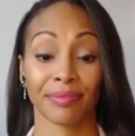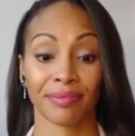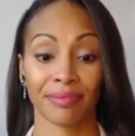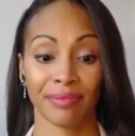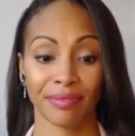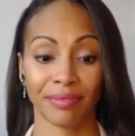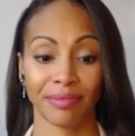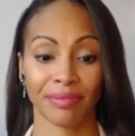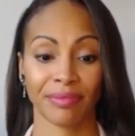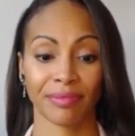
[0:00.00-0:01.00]

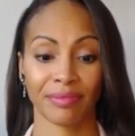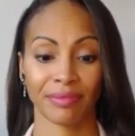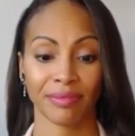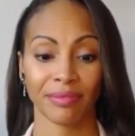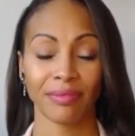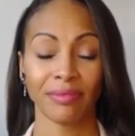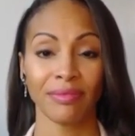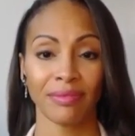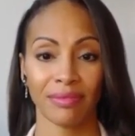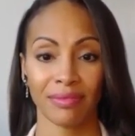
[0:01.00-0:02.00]

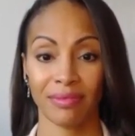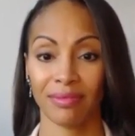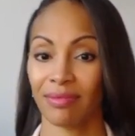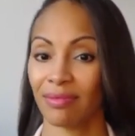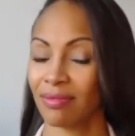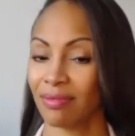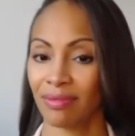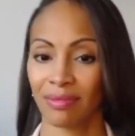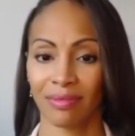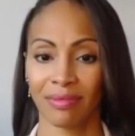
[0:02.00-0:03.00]

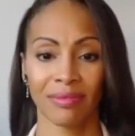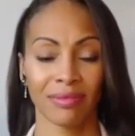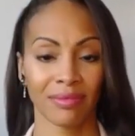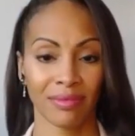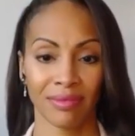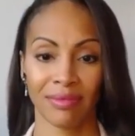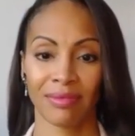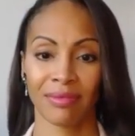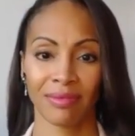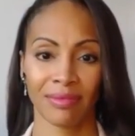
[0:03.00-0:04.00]

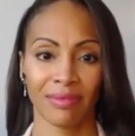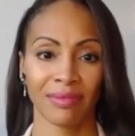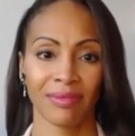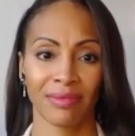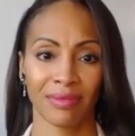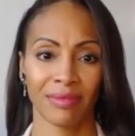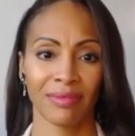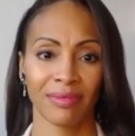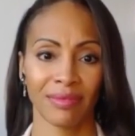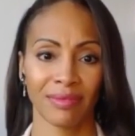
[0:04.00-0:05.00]

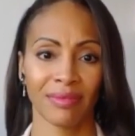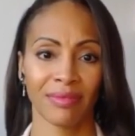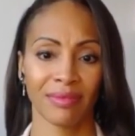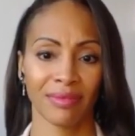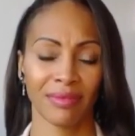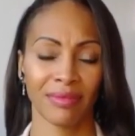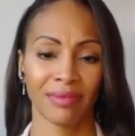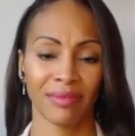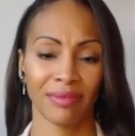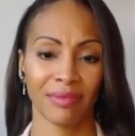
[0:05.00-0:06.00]
The person shown says nothing.